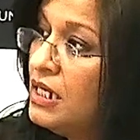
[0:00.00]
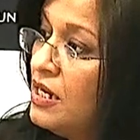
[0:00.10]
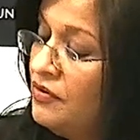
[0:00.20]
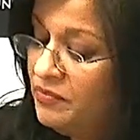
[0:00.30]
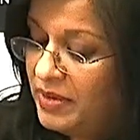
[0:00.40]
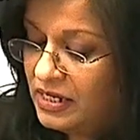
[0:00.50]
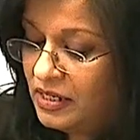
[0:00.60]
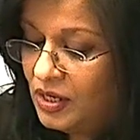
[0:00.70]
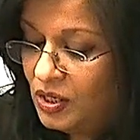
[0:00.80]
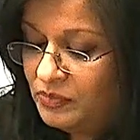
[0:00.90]
can remain
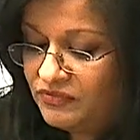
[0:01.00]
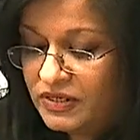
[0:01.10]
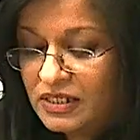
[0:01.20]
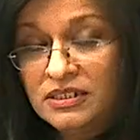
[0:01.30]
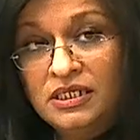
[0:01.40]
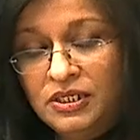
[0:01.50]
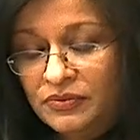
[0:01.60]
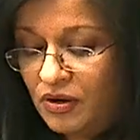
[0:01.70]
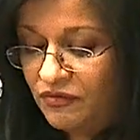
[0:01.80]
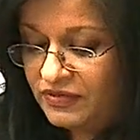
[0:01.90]
a hope for a
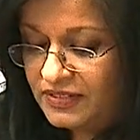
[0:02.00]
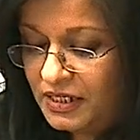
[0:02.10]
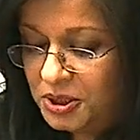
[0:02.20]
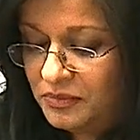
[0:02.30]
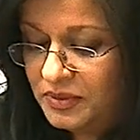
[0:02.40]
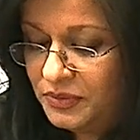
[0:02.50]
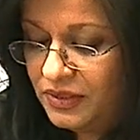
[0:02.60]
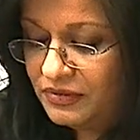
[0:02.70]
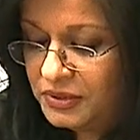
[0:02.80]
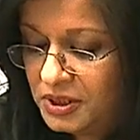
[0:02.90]
continuing conversation
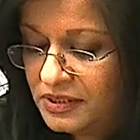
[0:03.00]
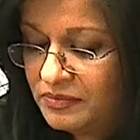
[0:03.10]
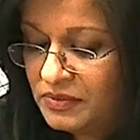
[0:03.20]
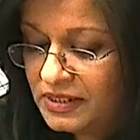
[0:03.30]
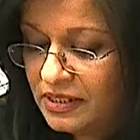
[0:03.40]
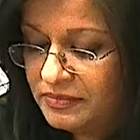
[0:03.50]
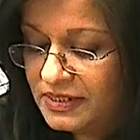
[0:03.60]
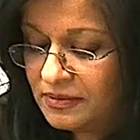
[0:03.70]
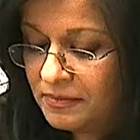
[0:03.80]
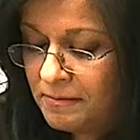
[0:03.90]
between Christians and
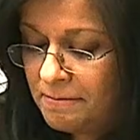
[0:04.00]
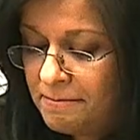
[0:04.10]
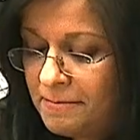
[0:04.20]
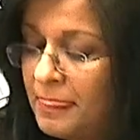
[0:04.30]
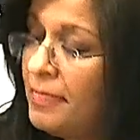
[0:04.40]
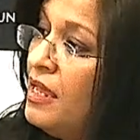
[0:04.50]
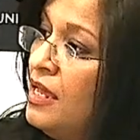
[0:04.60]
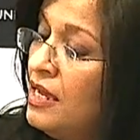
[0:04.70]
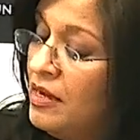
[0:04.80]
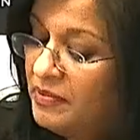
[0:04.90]
Muslims.
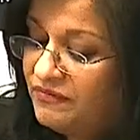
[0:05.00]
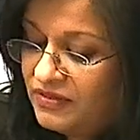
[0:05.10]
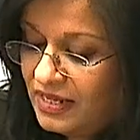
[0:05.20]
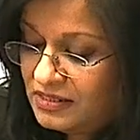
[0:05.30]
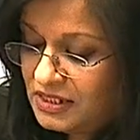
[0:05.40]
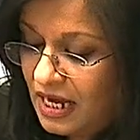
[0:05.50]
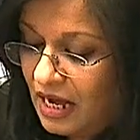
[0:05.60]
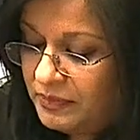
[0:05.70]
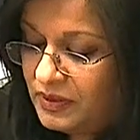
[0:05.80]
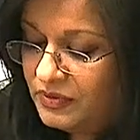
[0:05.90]
But for that to
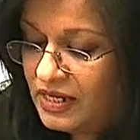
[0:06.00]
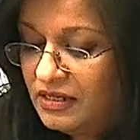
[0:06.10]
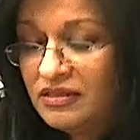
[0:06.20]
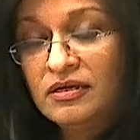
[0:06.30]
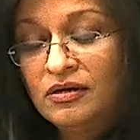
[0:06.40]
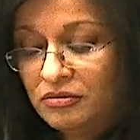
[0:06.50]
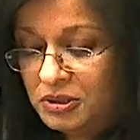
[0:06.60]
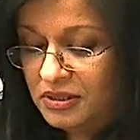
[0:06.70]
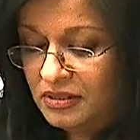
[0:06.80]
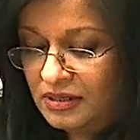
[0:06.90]
happen with any
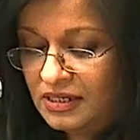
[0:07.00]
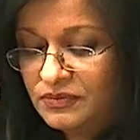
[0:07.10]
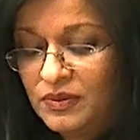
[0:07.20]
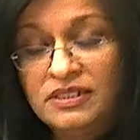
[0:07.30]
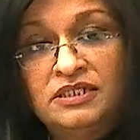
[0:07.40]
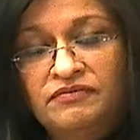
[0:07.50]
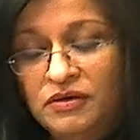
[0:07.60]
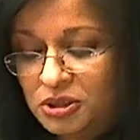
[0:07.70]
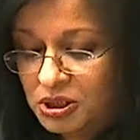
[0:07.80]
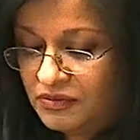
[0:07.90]
theological as well as
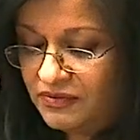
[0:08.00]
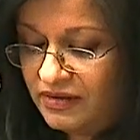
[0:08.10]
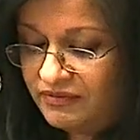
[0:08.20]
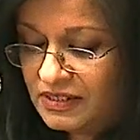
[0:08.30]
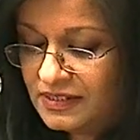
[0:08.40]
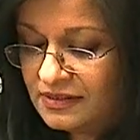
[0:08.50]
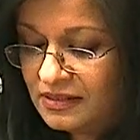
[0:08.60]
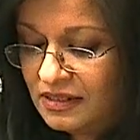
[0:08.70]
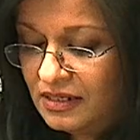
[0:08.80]
devotional relevance,